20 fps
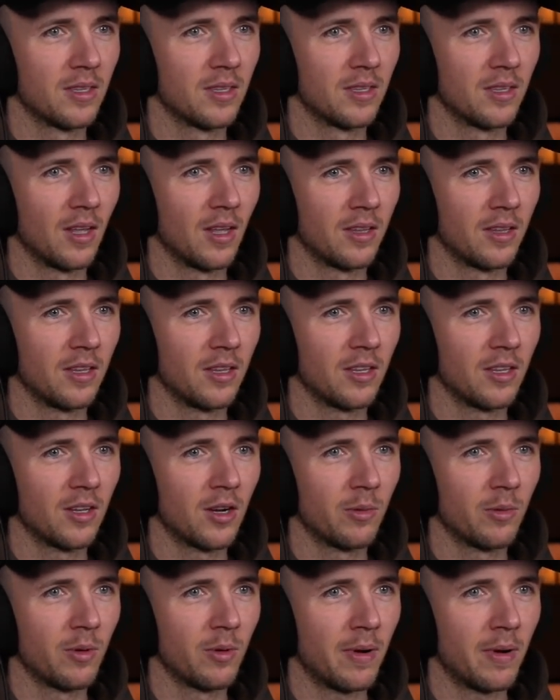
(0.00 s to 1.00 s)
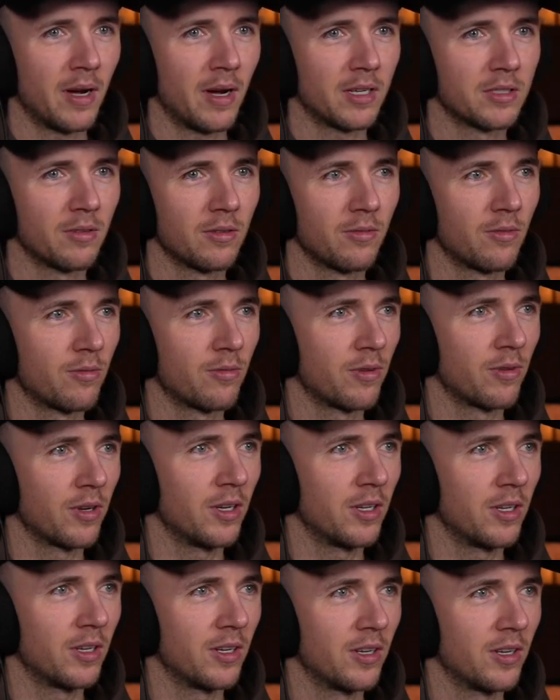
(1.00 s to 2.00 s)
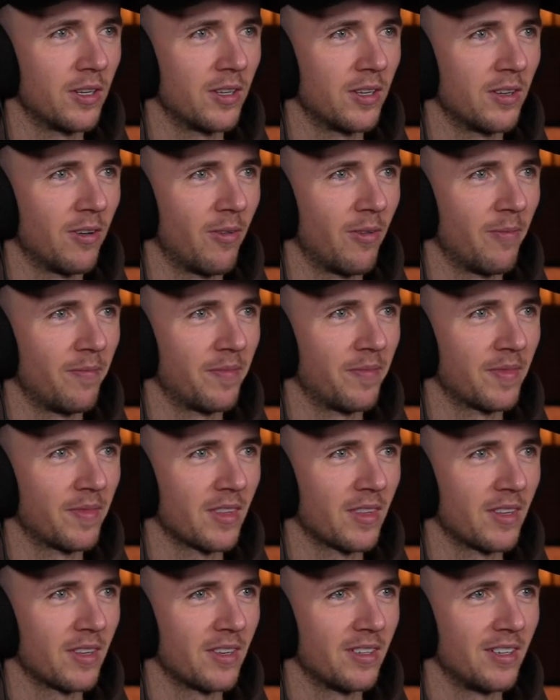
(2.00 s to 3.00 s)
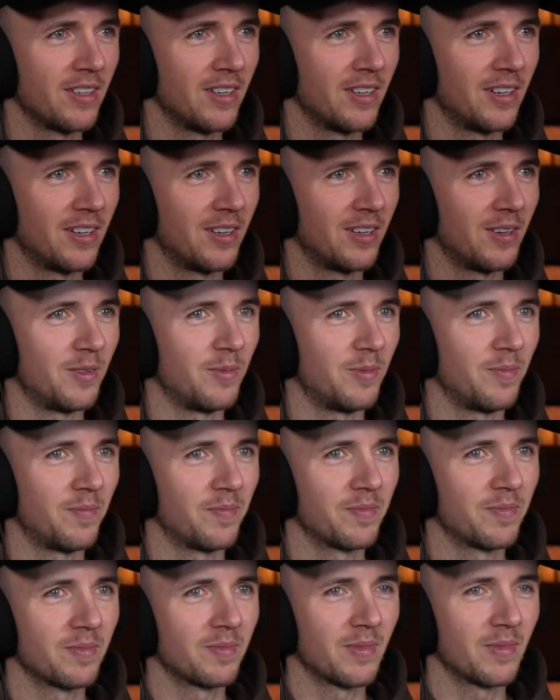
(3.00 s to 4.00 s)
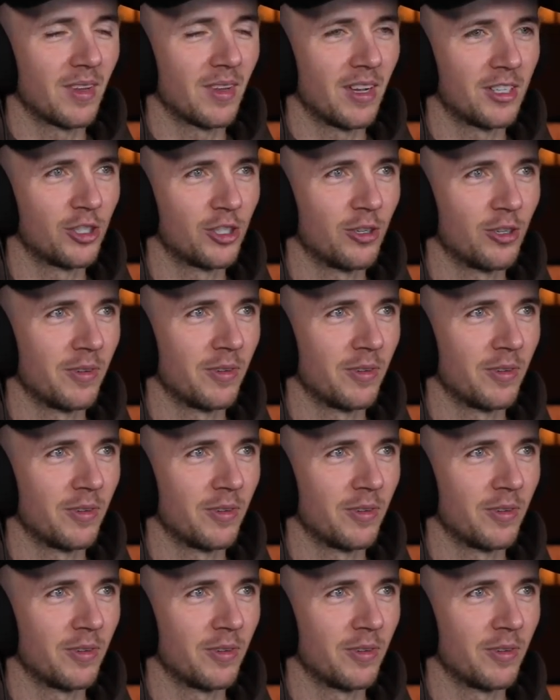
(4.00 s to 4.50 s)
I think they come in packs of 3. I should have